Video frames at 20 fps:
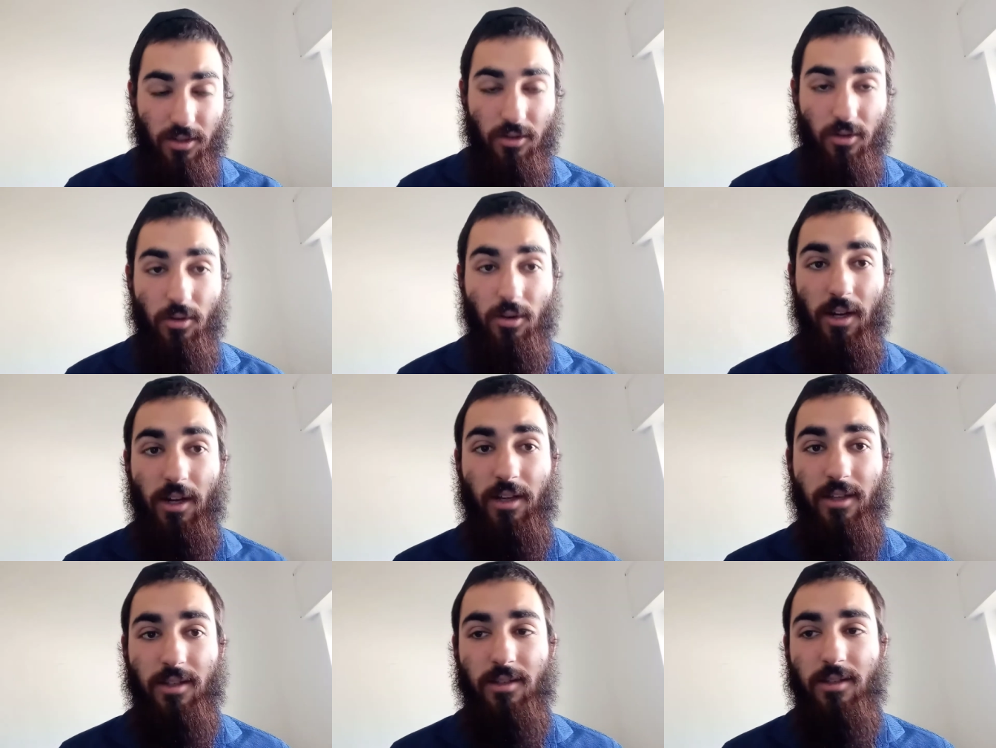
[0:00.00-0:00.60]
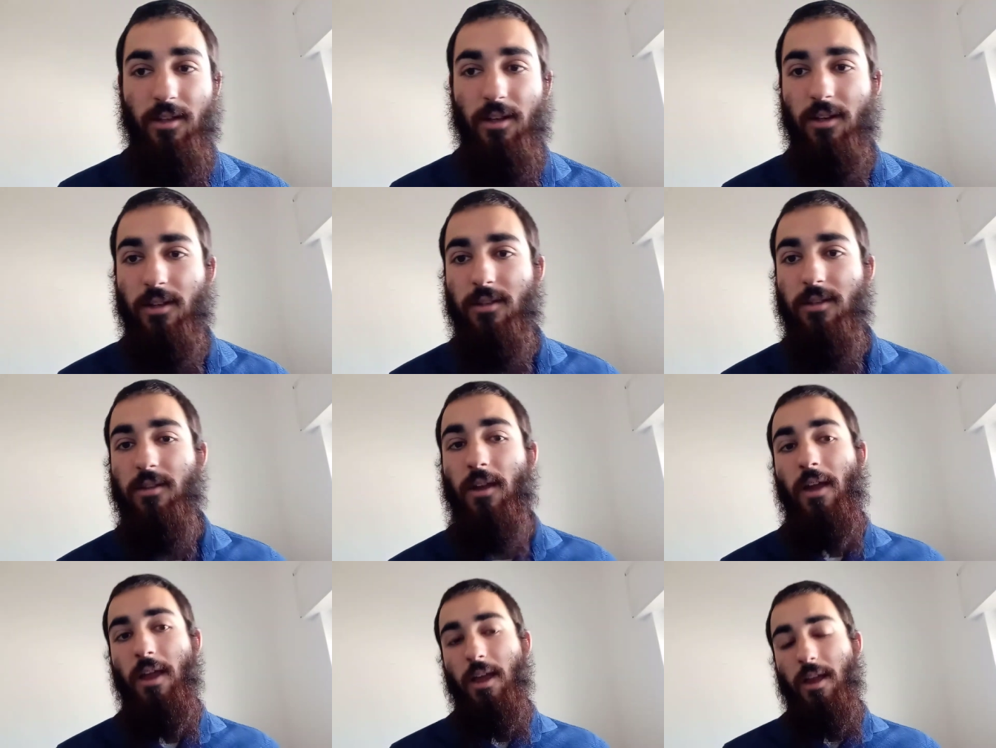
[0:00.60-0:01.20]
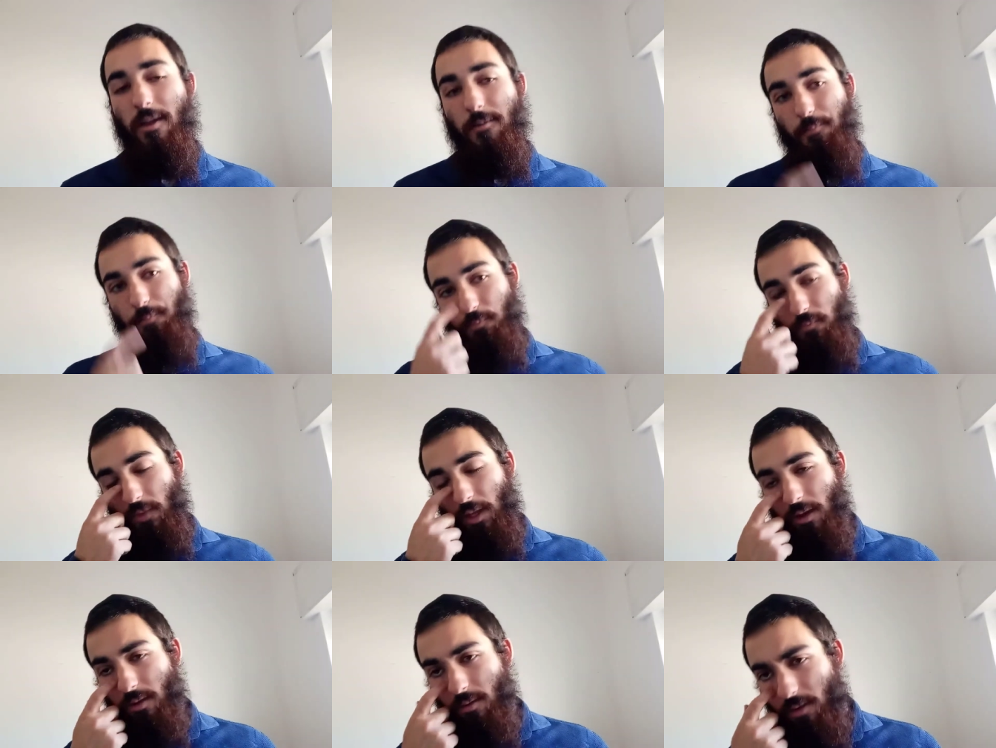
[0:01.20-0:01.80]
of Torah Chassidus.
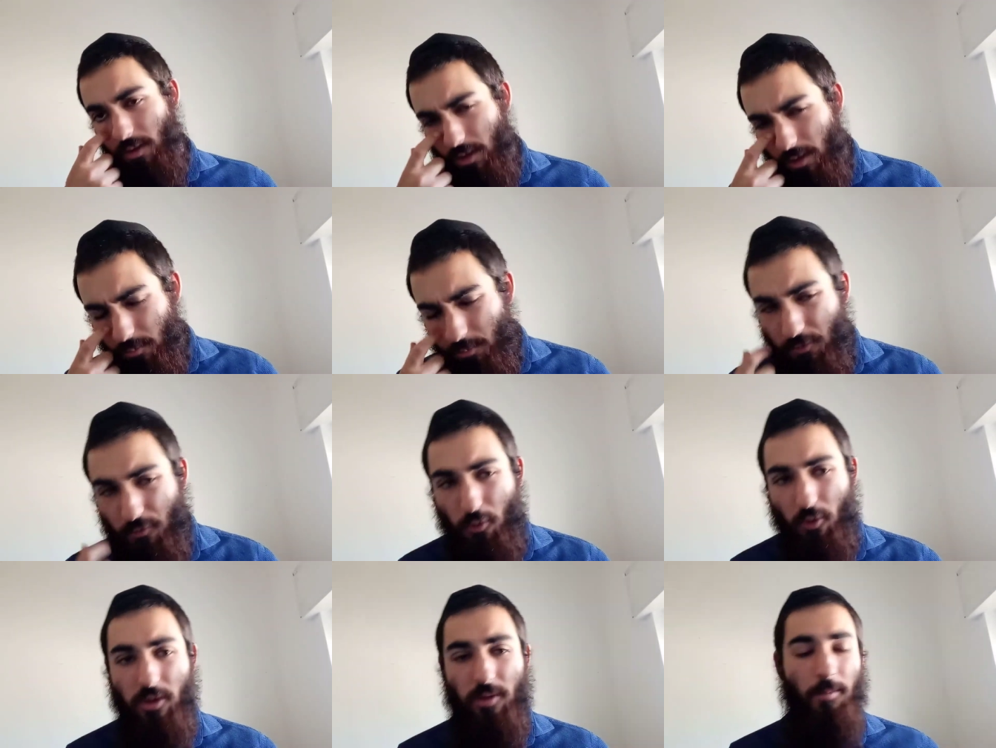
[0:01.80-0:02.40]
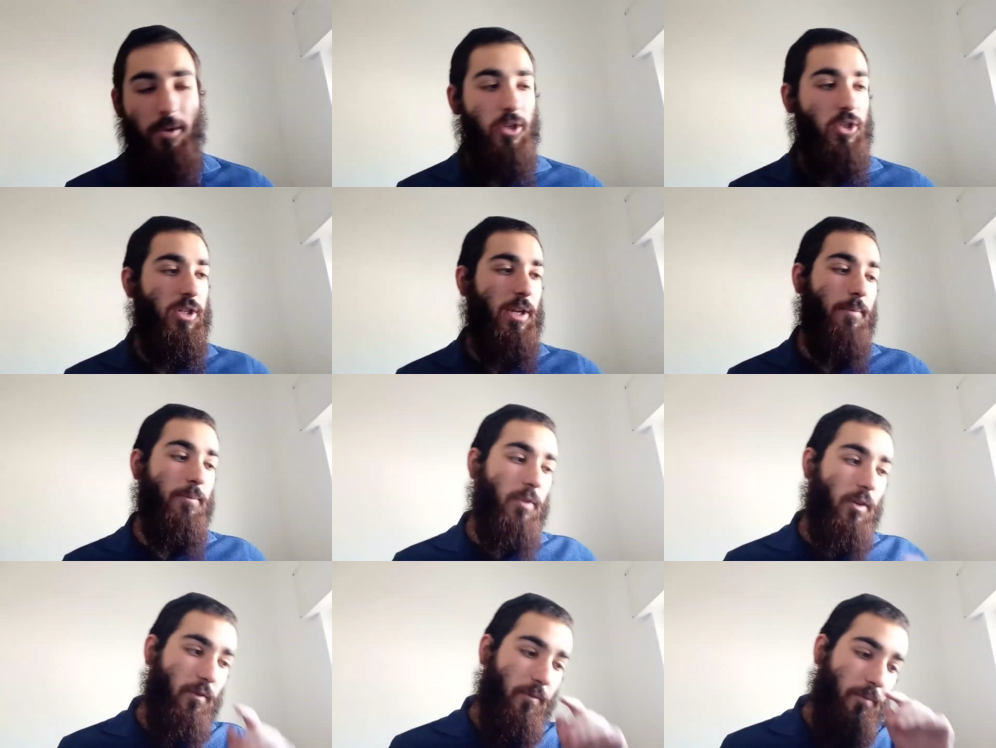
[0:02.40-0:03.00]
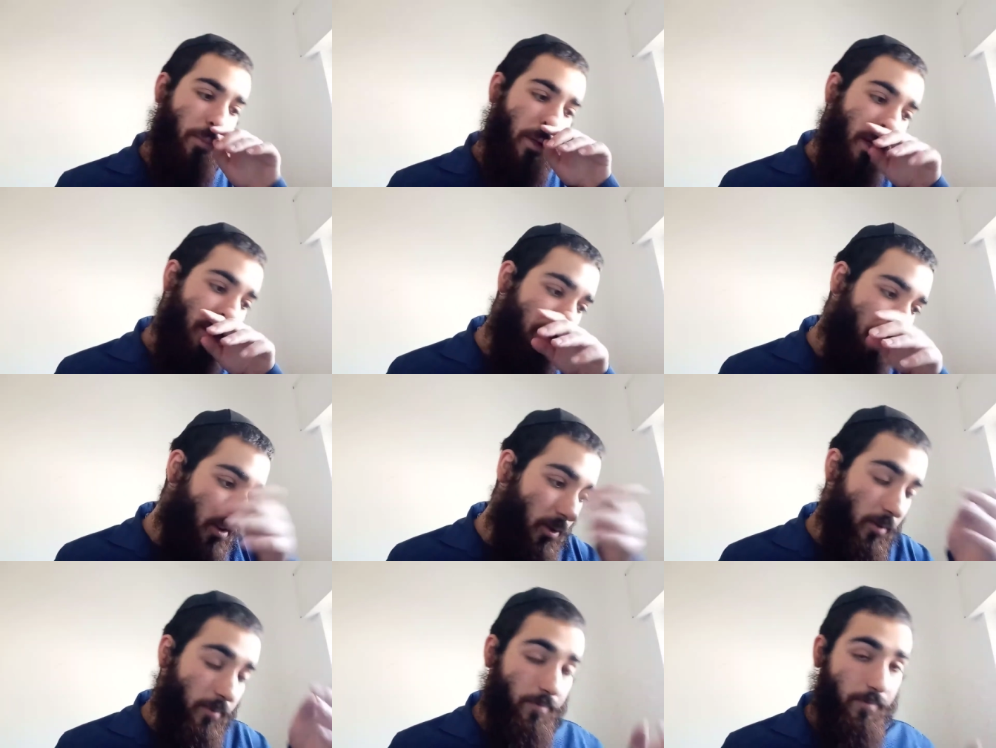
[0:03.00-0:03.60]
Before the Baal Shem Tov,
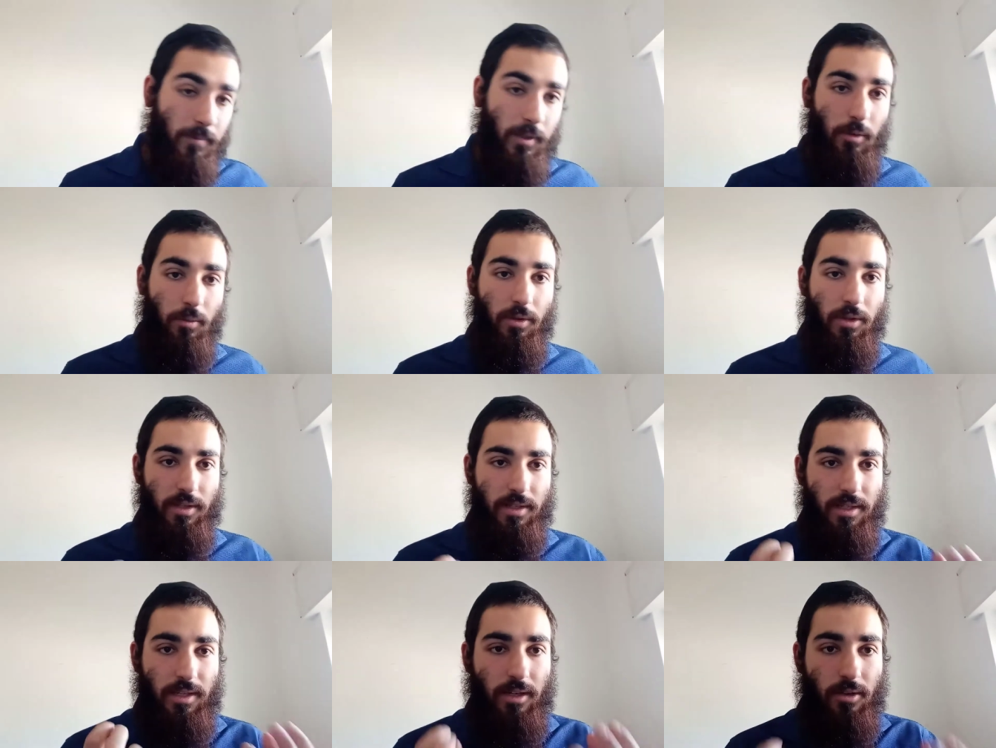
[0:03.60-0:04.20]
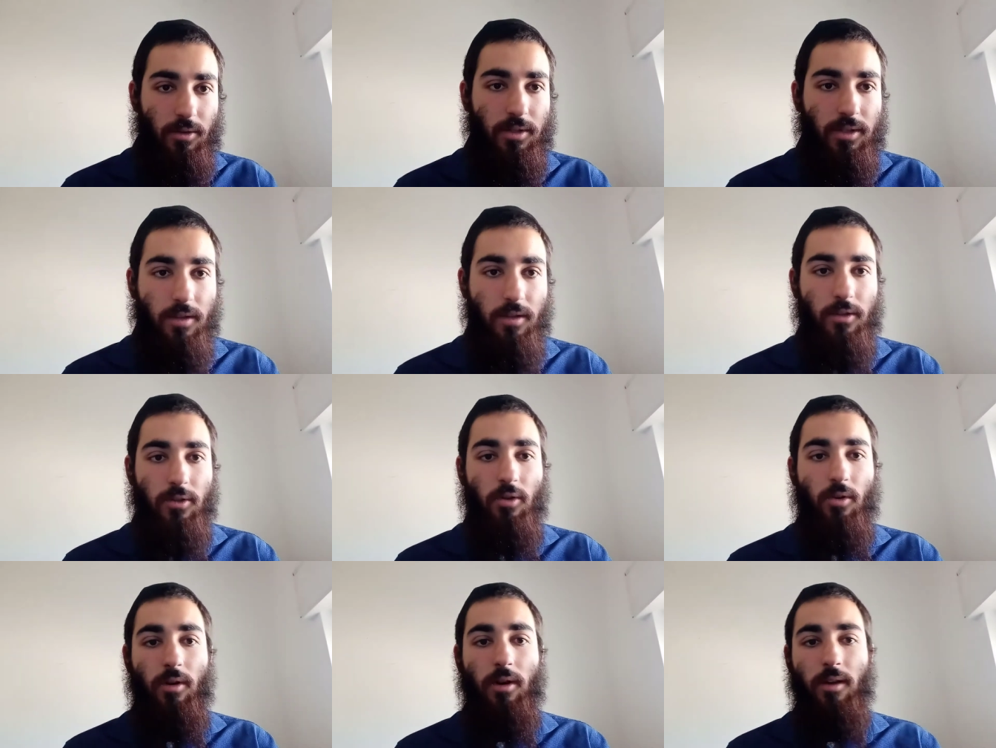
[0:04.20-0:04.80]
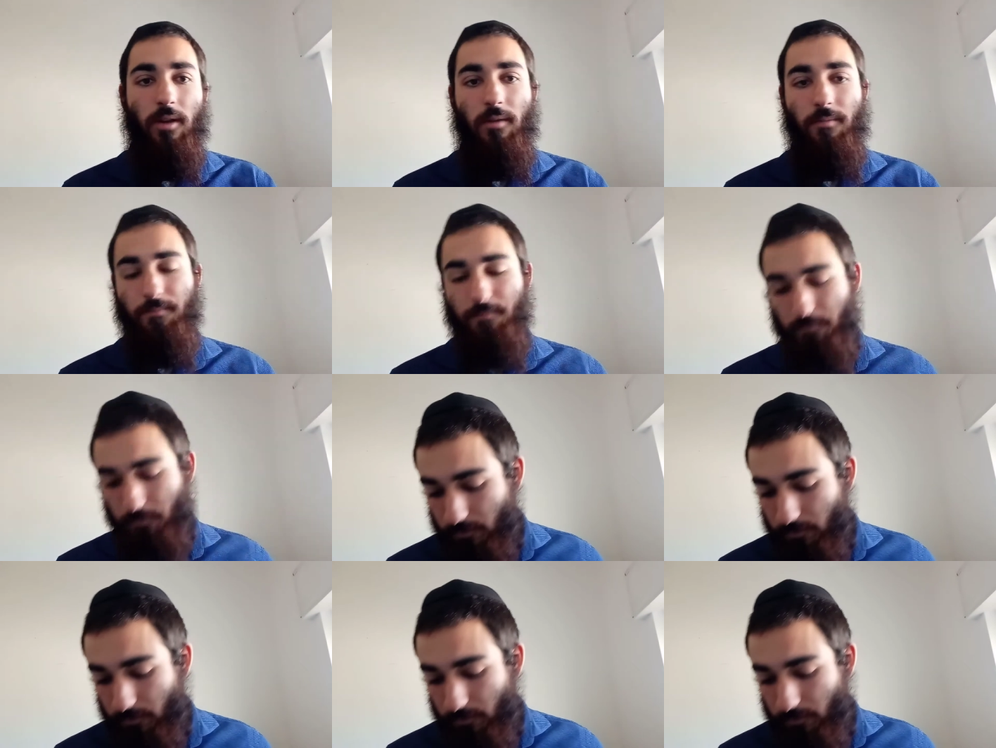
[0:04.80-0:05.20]
people, there were the secrets of the Torah.